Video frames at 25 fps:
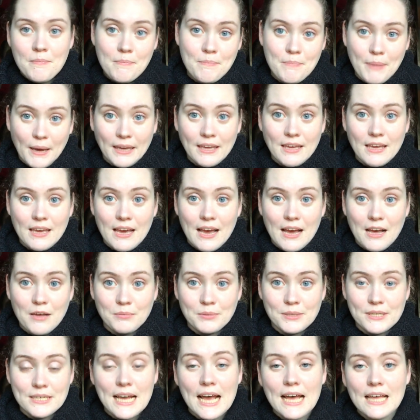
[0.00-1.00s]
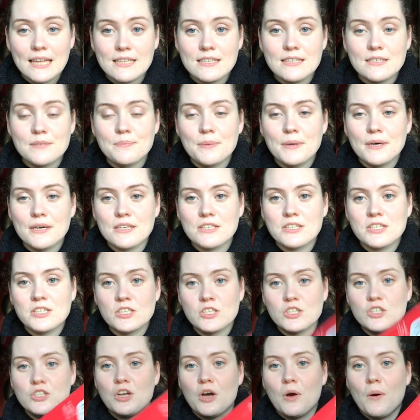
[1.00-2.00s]
Becky Albertalli's books,
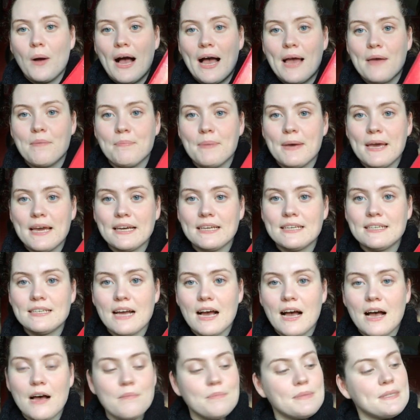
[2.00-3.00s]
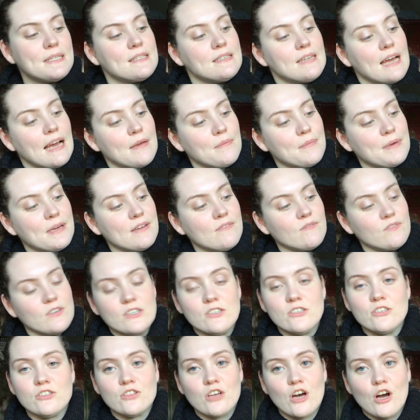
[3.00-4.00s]
so I picked up Simon
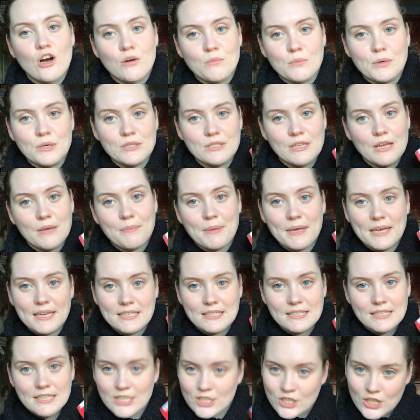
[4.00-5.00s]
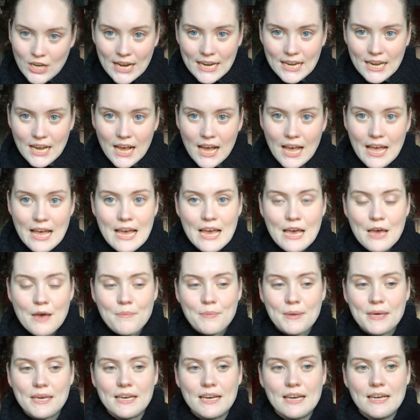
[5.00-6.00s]
versus the Homo Sapiens Agenda
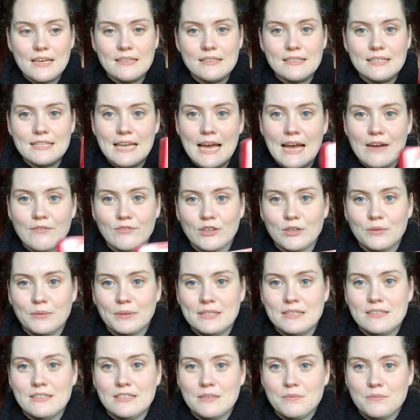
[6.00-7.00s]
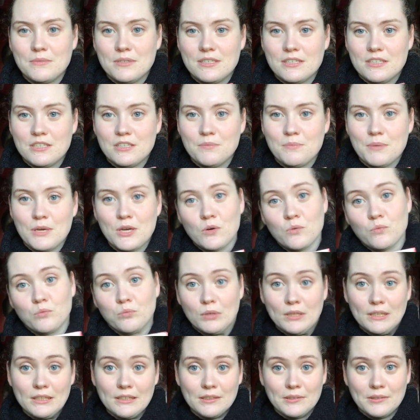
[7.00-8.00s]
because everyone seems to speak
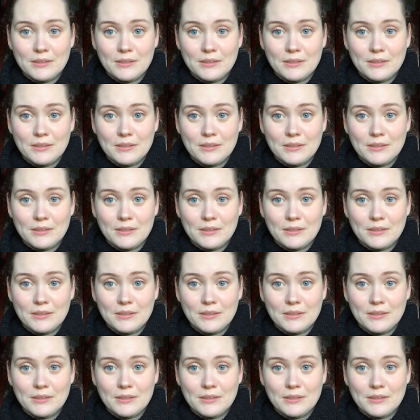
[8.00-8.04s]
really,